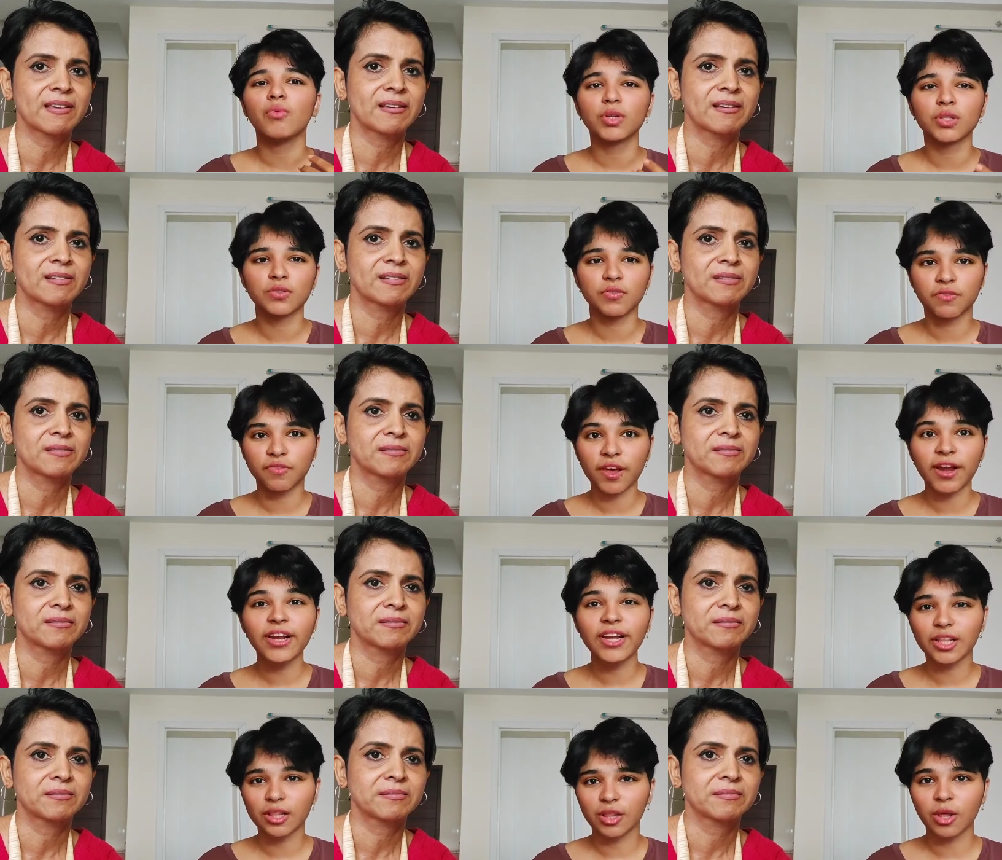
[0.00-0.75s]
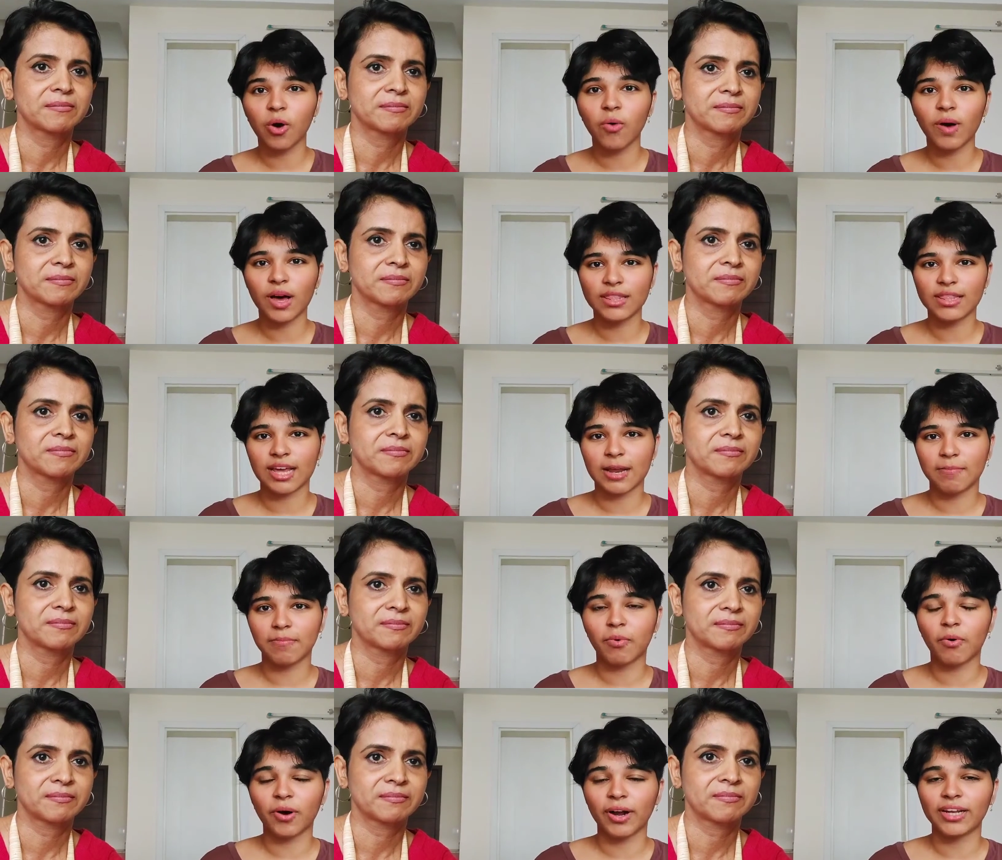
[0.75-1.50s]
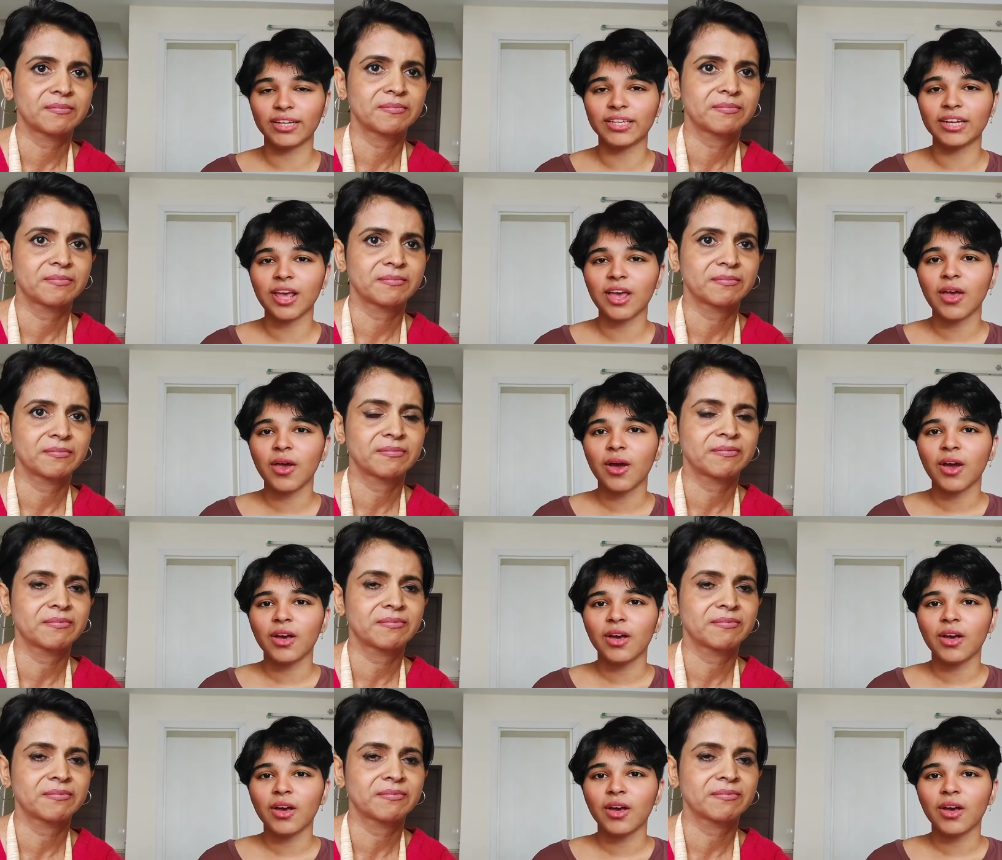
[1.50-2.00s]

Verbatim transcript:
Speaker 1: was very low at that point